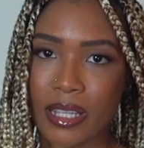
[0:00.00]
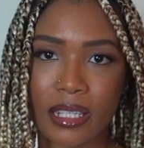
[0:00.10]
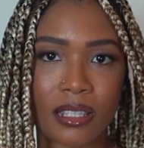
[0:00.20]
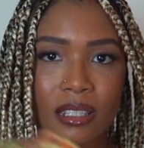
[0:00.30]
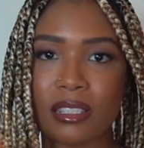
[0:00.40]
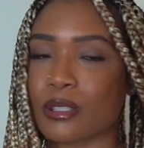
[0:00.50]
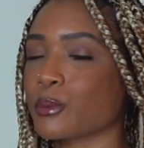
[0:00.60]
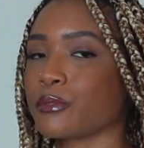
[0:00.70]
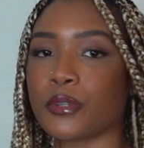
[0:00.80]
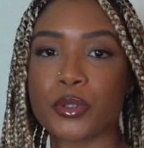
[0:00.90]
like this
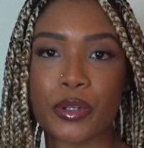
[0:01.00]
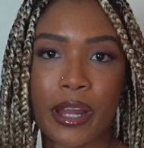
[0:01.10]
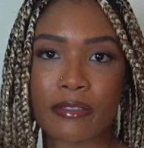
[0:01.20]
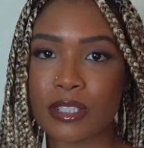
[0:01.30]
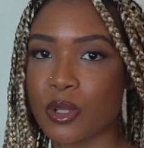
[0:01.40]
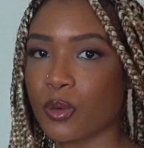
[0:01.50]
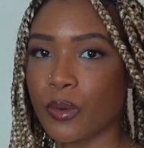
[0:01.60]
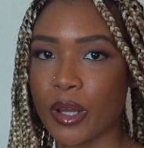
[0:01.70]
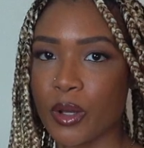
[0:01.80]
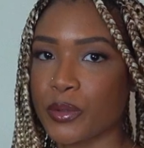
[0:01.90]
will photograph so
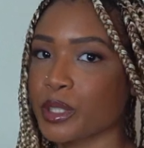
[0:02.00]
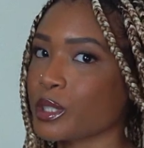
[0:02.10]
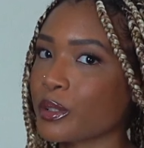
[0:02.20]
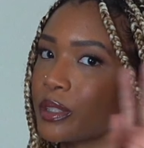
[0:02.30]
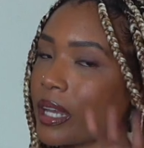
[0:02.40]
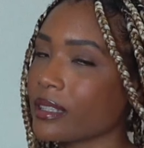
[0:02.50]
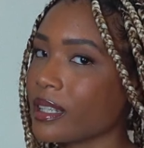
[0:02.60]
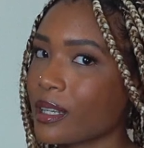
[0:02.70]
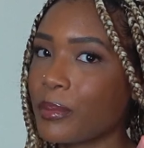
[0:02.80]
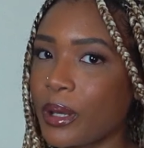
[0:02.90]
well, and you know, you gotta
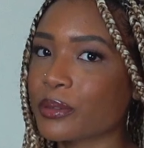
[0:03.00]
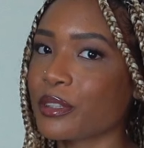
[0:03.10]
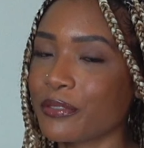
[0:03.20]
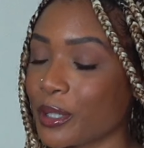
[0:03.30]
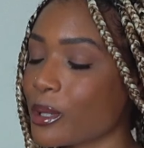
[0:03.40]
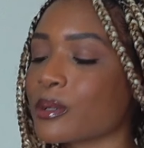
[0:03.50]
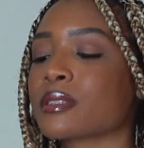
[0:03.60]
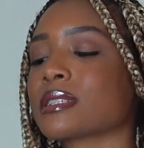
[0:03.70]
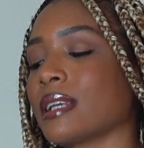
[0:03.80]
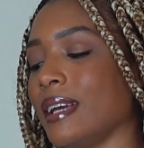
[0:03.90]
think about the
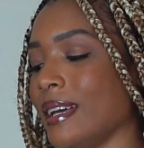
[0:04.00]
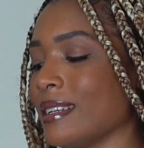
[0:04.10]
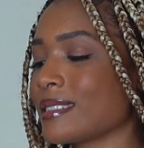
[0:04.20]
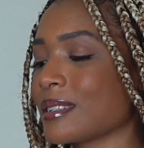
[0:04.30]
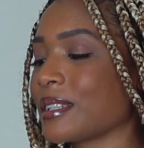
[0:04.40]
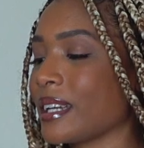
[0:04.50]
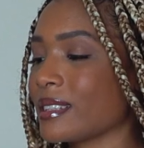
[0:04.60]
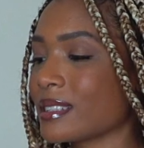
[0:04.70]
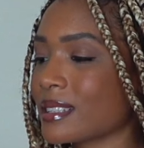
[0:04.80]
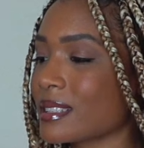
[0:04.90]
photos. So
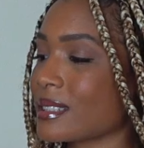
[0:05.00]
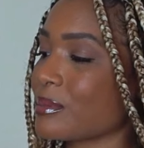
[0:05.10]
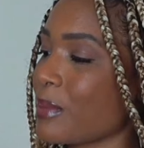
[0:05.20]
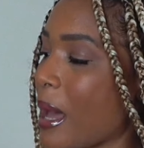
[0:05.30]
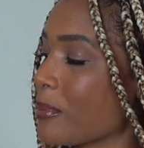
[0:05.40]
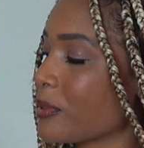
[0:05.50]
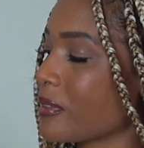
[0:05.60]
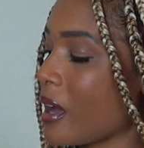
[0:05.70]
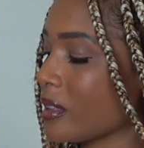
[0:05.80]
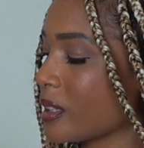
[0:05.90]
yeah, this pop
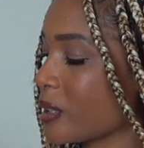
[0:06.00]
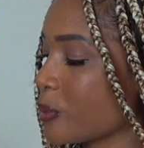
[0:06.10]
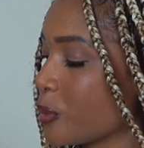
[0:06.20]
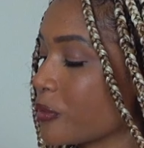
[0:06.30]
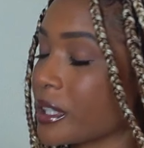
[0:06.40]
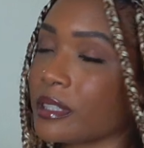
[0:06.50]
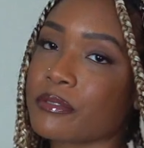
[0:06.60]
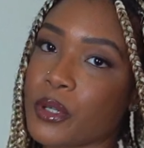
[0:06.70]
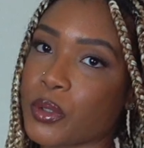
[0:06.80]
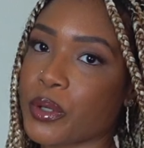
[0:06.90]
of color will
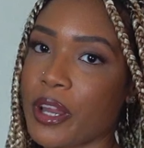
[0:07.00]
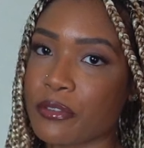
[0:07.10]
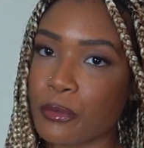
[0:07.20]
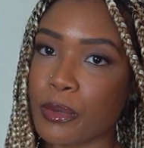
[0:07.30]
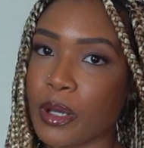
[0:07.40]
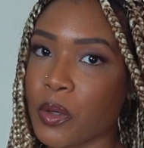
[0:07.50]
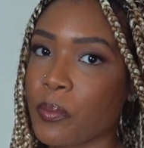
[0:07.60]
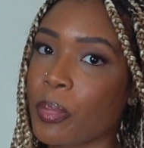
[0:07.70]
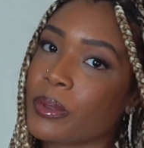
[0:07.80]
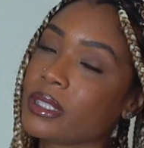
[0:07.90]
really photograph well,
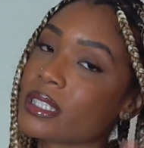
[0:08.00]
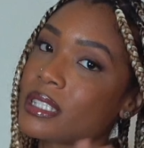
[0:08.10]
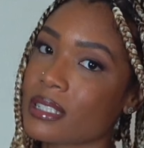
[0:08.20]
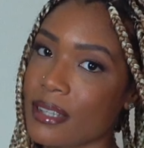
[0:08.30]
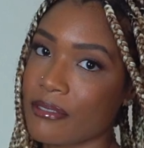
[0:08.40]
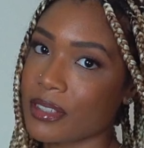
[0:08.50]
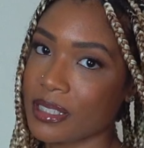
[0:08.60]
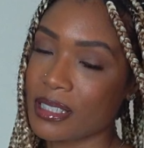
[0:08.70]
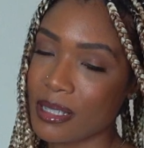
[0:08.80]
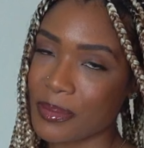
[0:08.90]
and this is
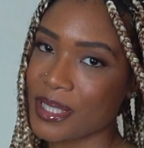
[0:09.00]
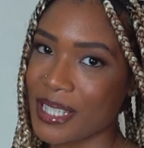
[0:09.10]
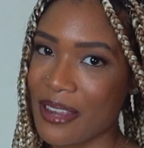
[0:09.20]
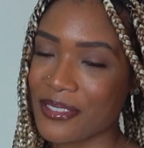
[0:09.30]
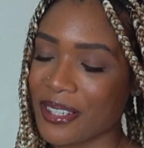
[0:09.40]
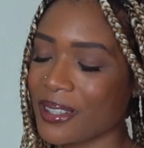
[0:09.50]
definitely something you should have in your